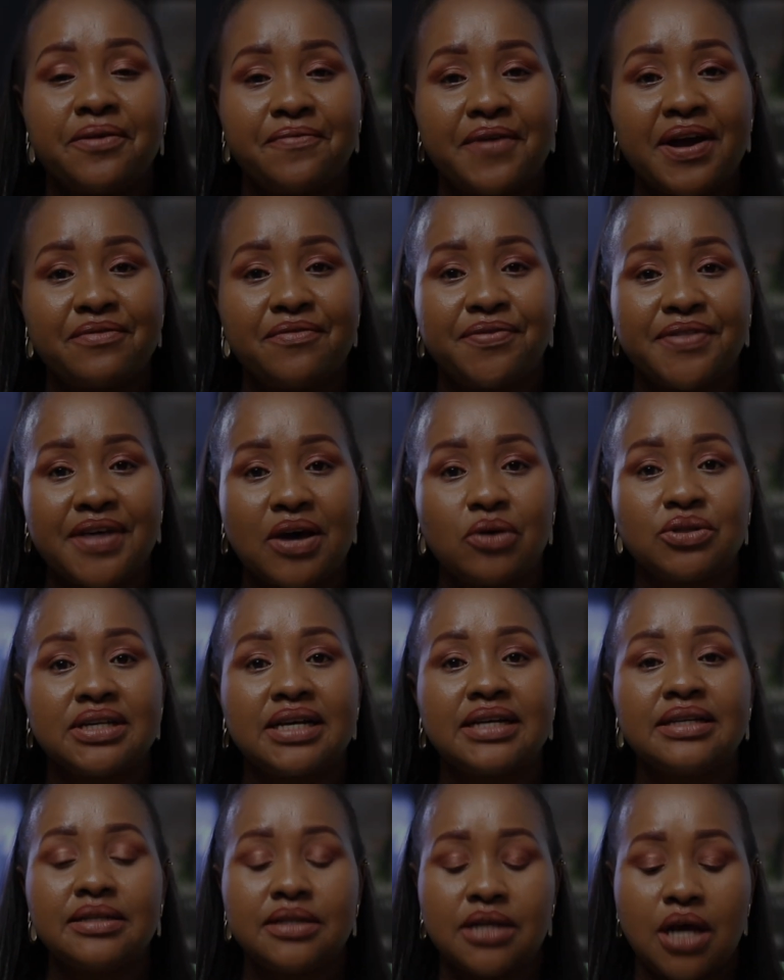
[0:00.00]

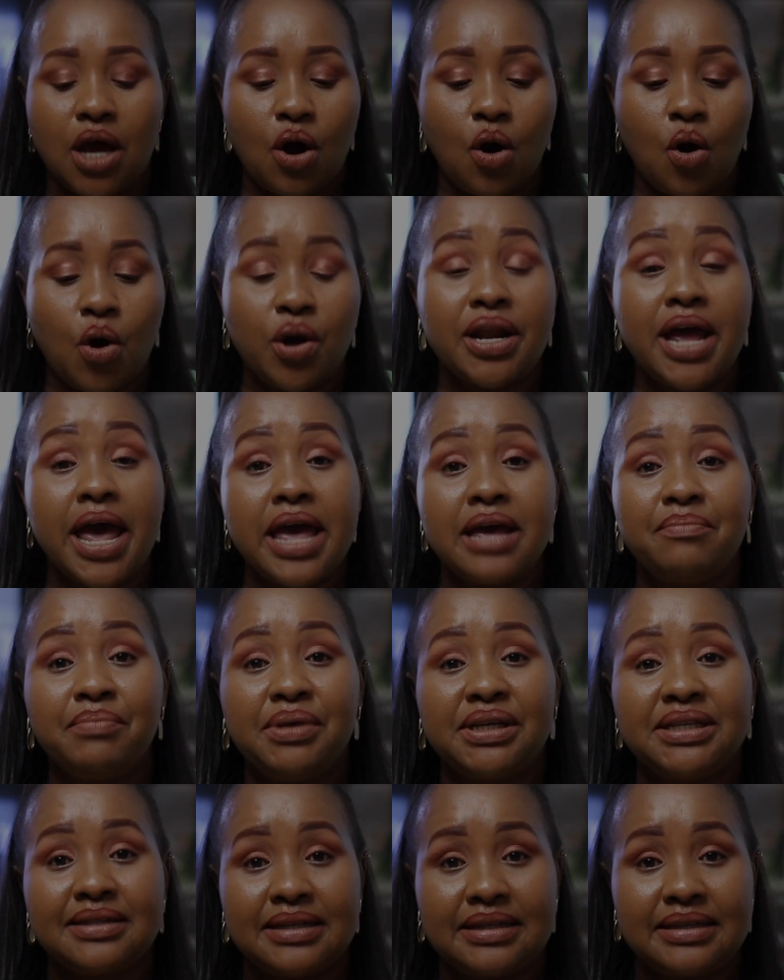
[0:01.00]
5,000 on
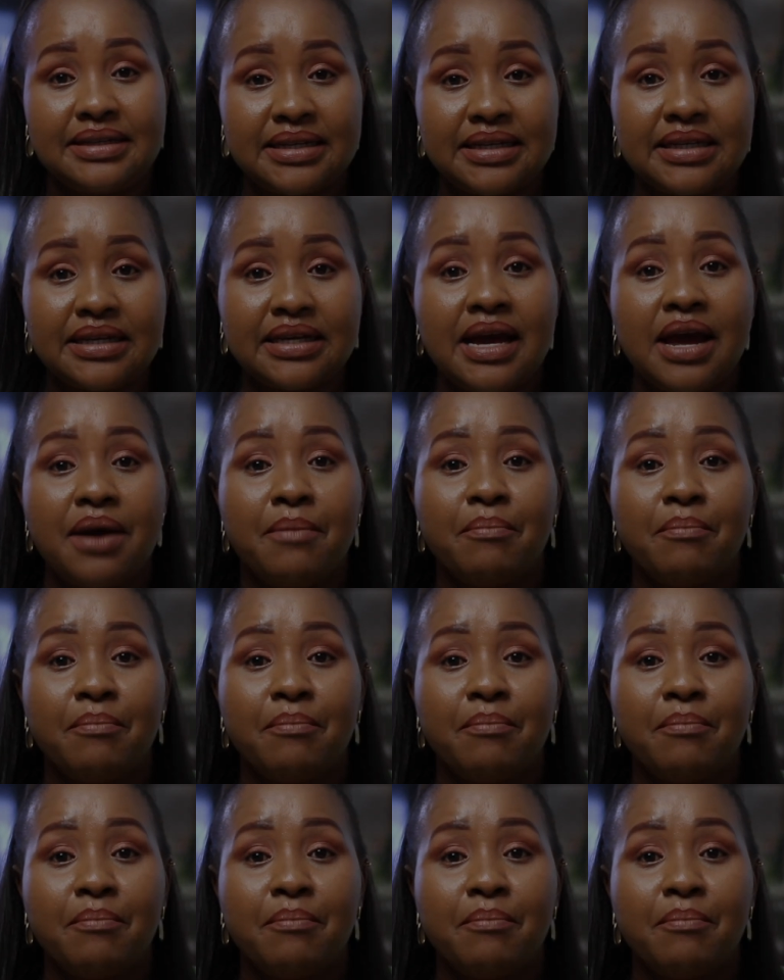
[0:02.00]
ABCD.